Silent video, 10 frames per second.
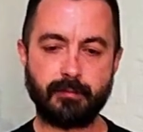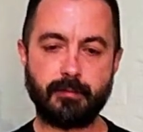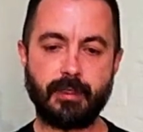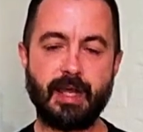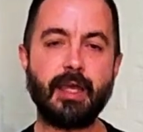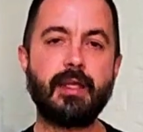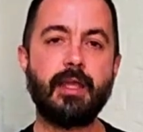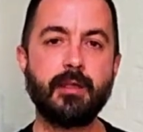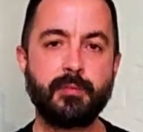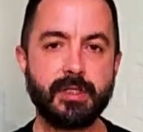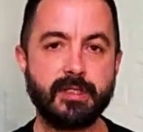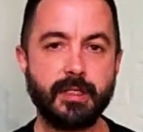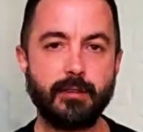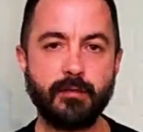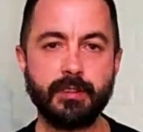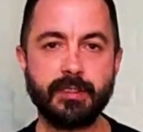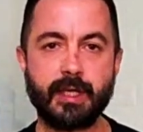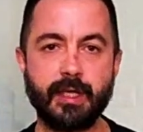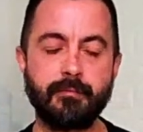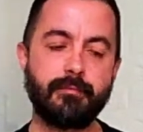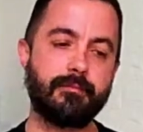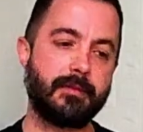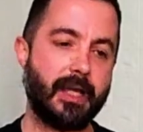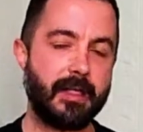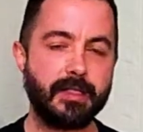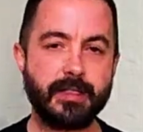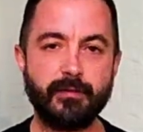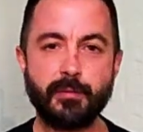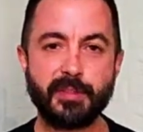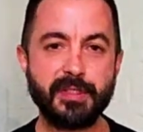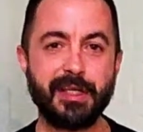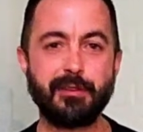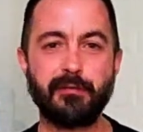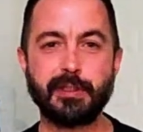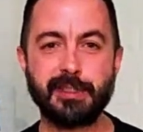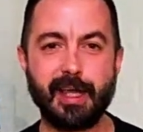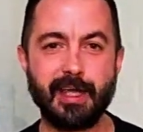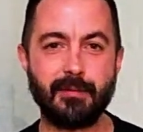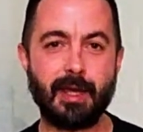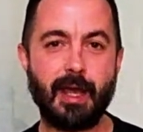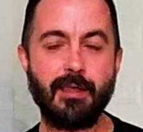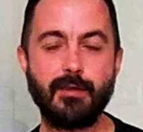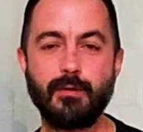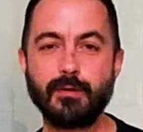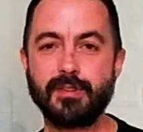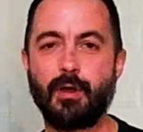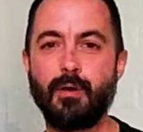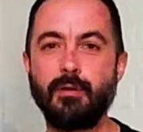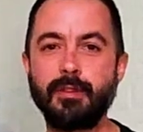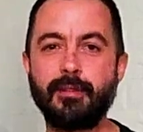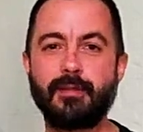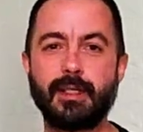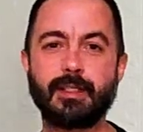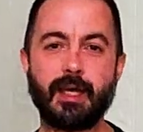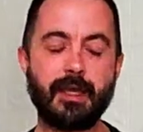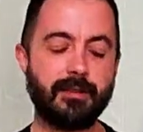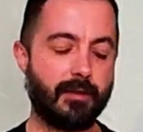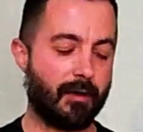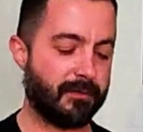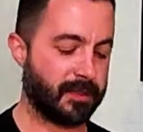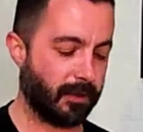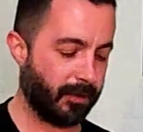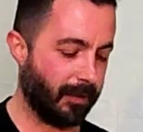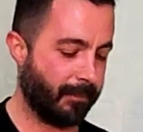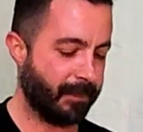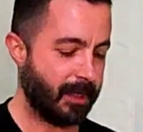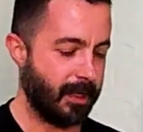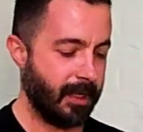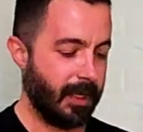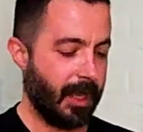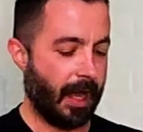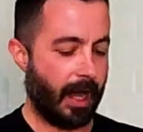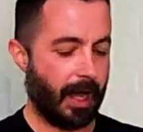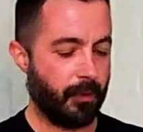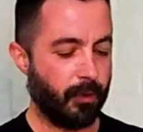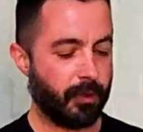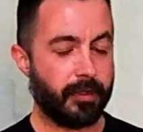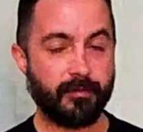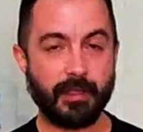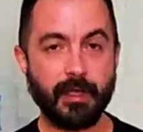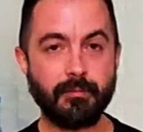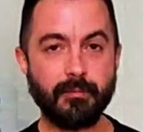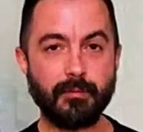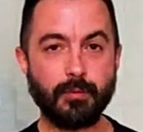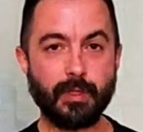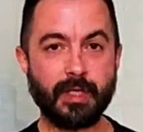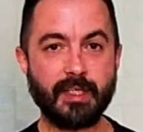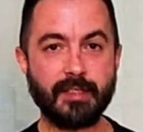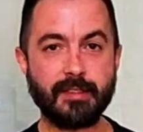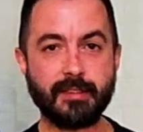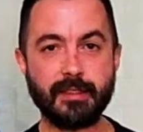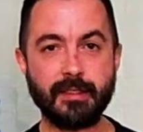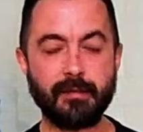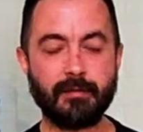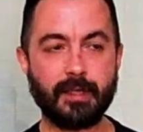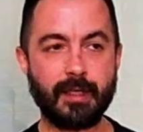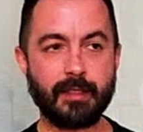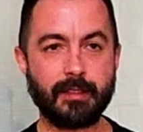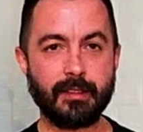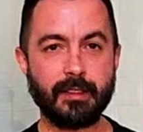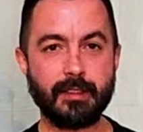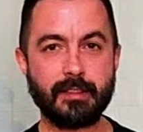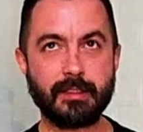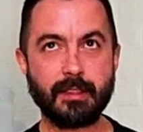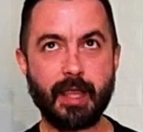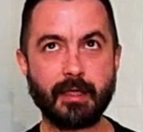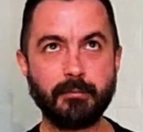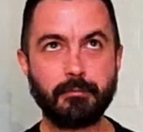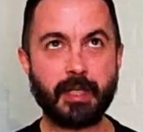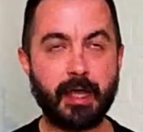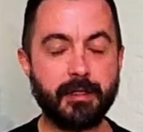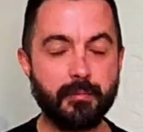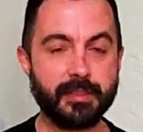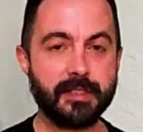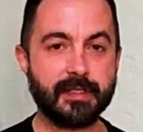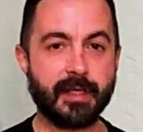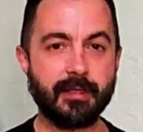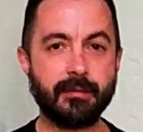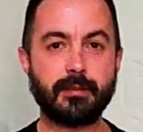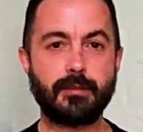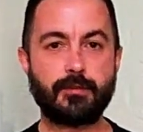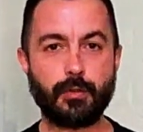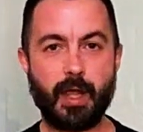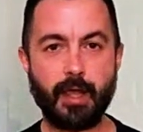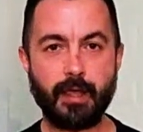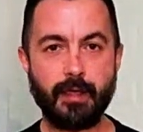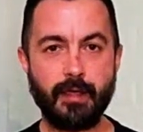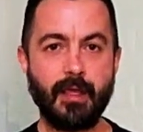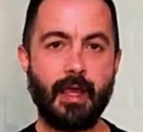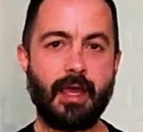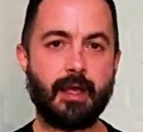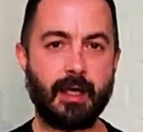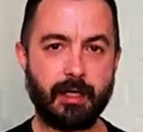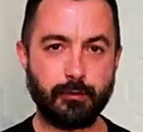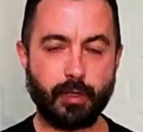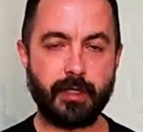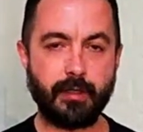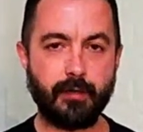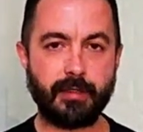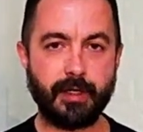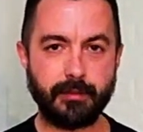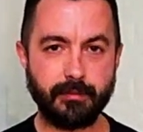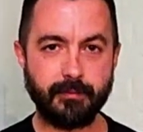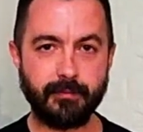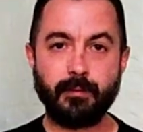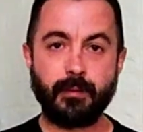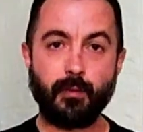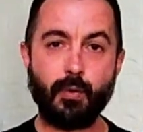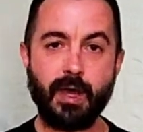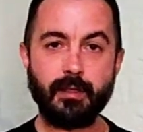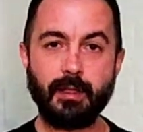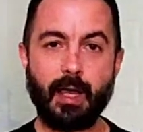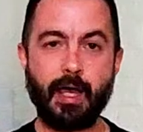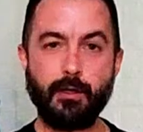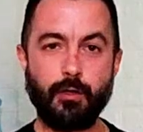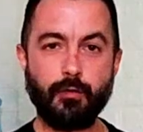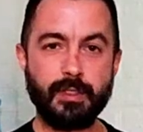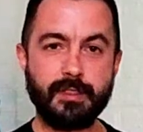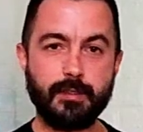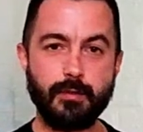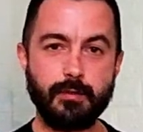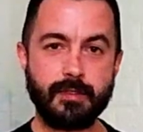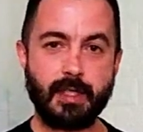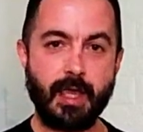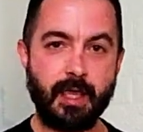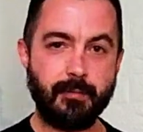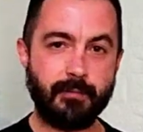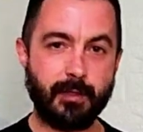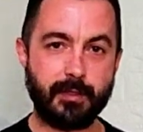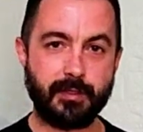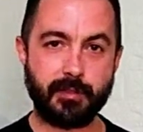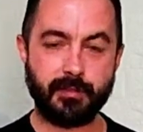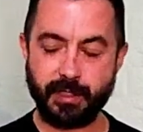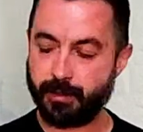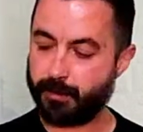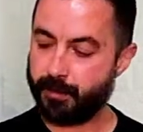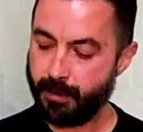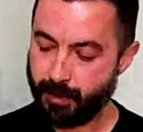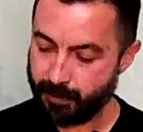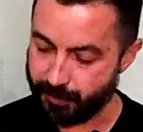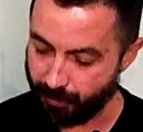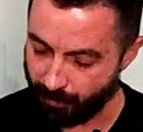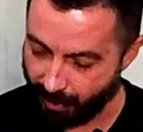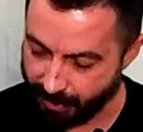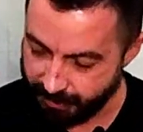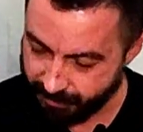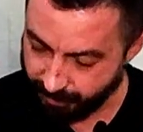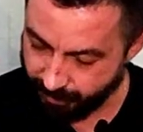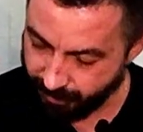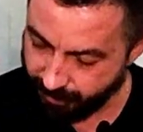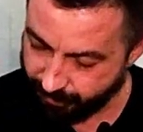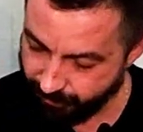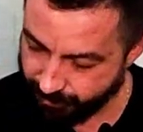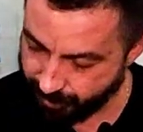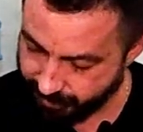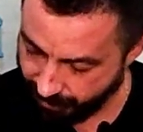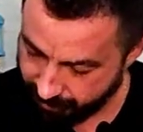98% of the time, 97% of the time, I use only that kind of soil. I water them when I see that it's like 90% dry. And how do I know that? Well, I always use a moisture meter. So I stick it in just like